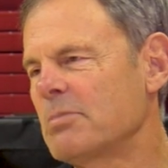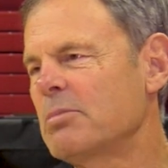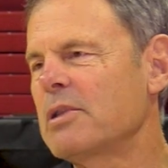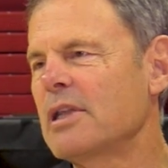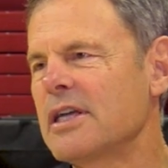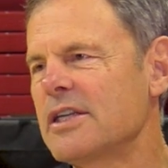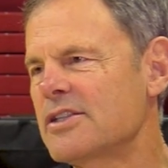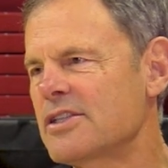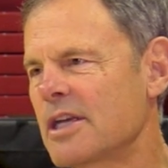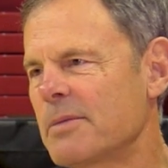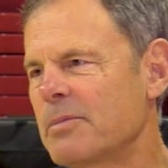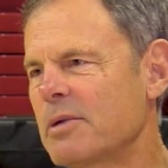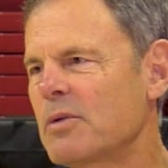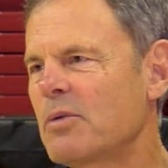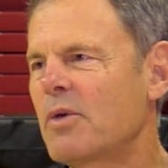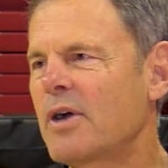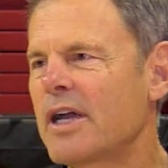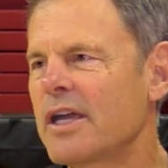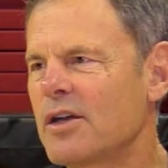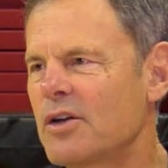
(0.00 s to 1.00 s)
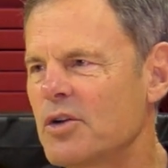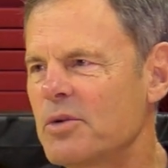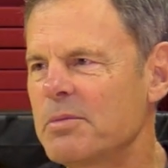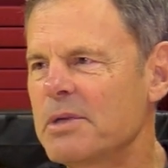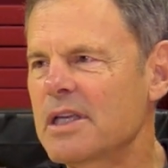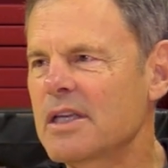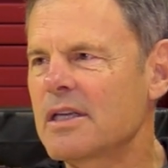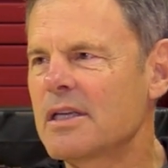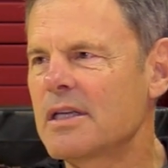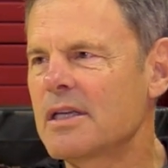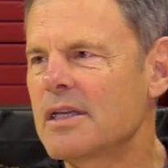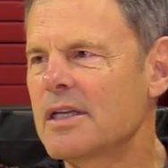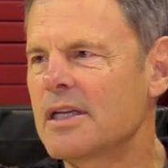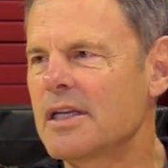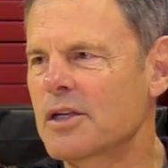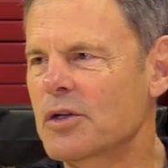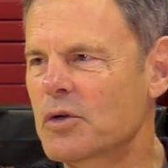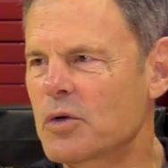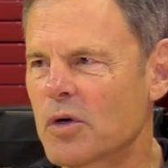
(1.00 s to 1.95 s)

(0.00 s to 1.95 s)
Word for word: a place up in Wyoming, and of